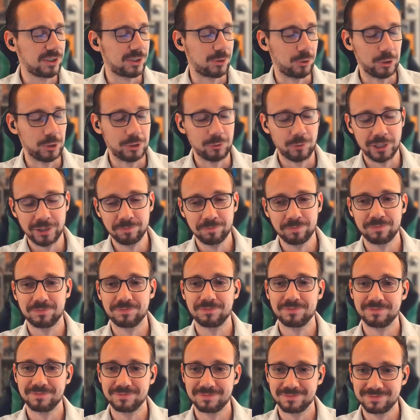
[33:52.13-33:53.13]
a good one.
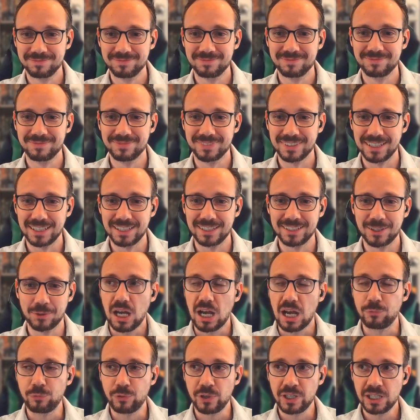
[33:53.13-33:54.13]

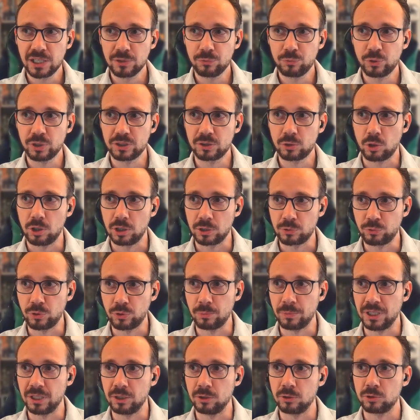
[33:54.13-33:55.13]
I think if we talk
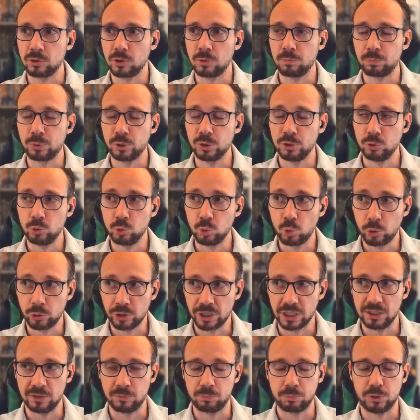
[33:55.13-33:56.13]
from an
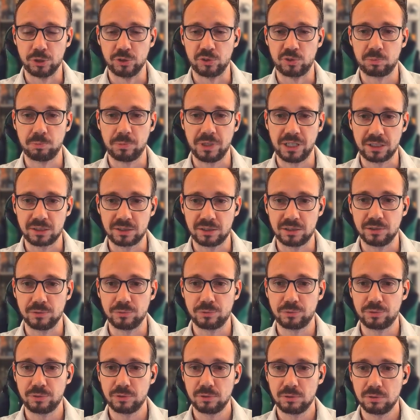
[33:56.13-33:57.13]
entrepreneurial
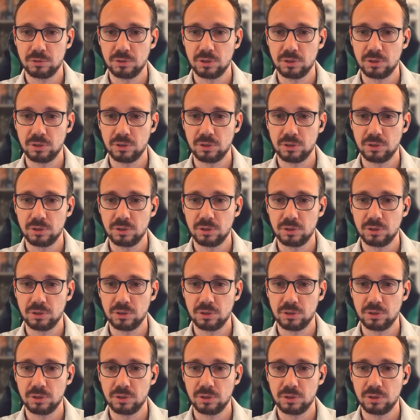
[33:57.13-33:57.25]
perspective,